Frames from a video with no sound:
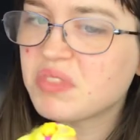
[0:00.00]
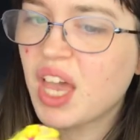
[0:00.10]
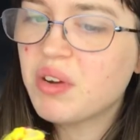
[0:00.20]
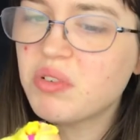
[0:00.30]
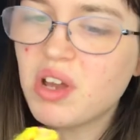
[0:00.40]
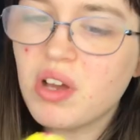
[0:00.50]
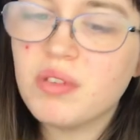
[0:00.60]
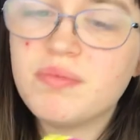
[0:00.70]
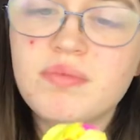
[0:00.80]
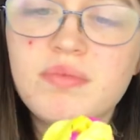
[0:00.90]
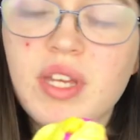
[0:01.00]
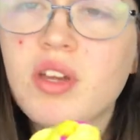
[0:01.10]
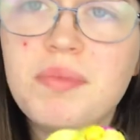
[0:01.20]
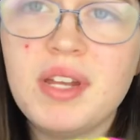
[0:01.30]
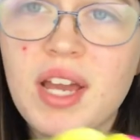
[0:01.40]
I don't know. It
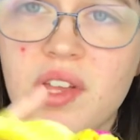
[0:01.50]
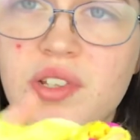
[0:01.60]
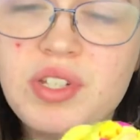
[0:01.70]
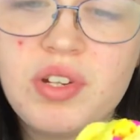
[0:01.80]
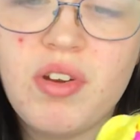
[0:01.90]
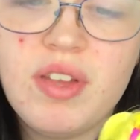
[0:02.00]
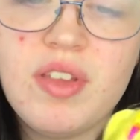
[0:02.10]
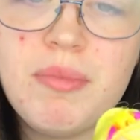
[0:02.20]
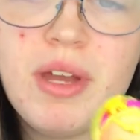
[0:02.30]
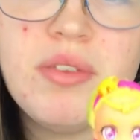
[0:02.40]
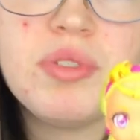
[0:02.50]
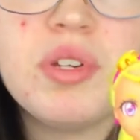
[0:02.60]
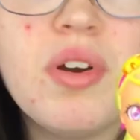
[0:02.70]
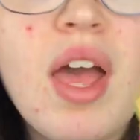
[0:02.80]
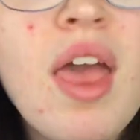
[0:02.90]
could be nylon, just a grade that I'm not used
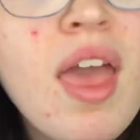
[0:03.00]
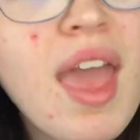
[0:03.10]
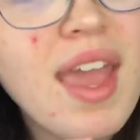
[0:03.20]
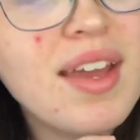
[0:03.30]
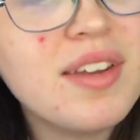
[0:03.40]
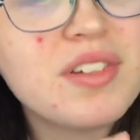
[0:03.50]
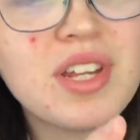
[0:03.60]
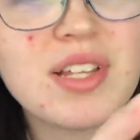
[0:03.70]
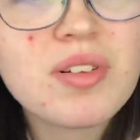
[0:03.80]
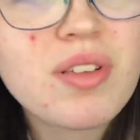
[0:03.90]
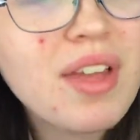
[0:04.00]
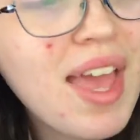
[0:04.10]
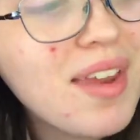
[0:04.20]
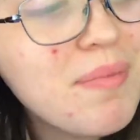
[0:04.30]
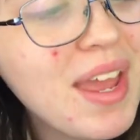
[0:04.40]
to. And she has her little
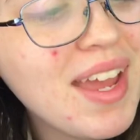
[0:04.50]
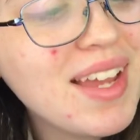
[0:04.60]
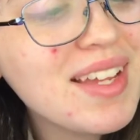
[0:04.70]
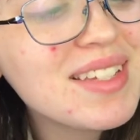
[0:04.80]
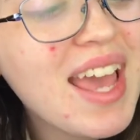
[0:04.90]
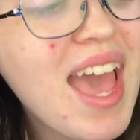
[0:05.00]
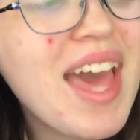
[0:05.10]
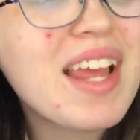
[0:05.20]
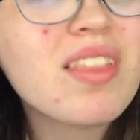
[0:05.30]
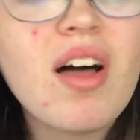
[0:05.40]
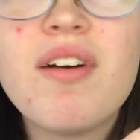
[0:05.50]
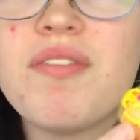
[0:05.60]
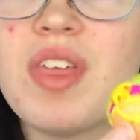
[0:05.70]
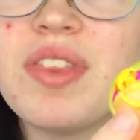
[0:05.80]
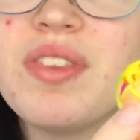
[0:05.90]
headband. And I
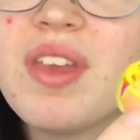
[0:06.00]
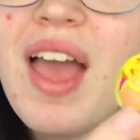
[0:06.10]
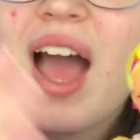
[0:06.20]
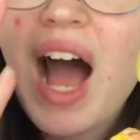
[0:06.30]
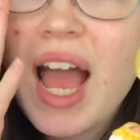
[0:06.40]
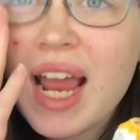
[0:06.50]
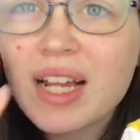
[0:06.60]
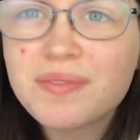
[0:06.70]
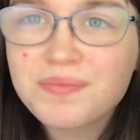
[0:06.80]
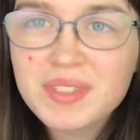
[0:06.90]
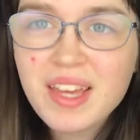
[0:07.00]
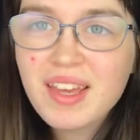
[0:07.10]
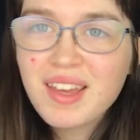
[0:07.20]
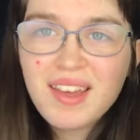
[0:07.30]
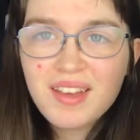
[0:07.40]
love that I
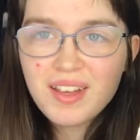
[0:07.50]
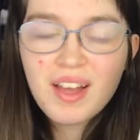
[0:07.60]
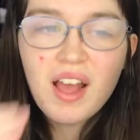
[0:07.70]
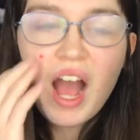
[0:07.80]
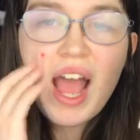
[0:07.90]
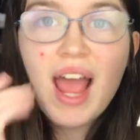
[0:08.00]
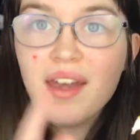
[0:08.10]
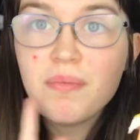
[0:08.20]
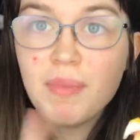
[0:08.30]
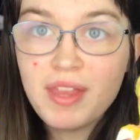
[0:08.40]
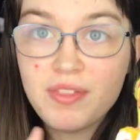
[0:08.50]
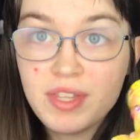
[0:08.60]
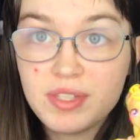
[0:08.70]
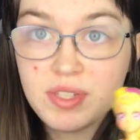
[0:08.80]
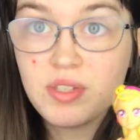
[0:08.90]
I hadn't met
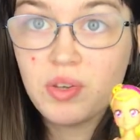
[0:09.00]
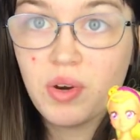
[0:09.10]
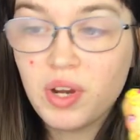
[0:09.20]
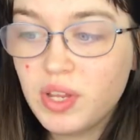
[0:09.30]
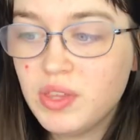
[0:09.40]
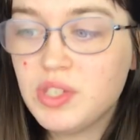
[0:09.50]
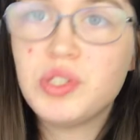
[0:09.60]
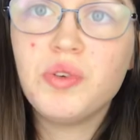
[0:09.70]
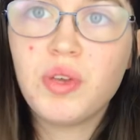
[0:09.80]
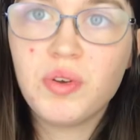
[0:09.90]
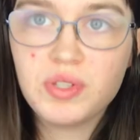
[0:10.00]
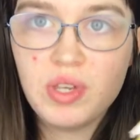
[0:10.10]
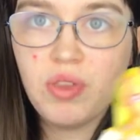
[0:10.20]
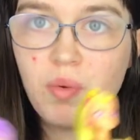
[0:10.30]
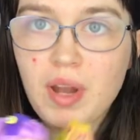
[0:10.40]
this cure, these two cures
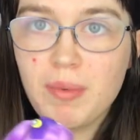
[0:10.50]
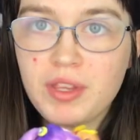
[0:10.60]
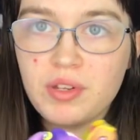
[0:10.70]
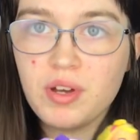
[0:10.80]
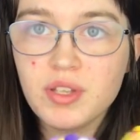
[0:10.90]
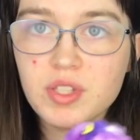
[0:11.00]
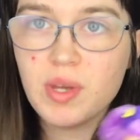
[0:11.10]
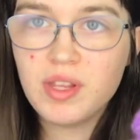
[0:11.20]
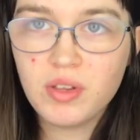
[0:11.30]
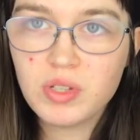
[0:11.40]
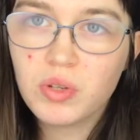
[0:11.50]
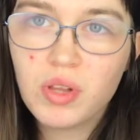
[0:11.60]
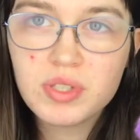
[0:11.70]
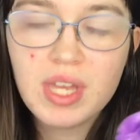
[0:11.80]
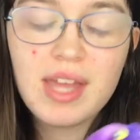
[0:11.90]
either when I bought the dolls, so I didn't look too
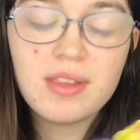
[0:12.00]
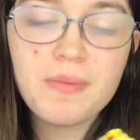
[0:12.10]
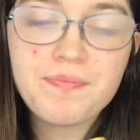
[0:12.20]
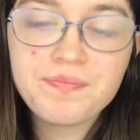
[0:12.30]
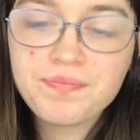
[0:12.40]
closely at them.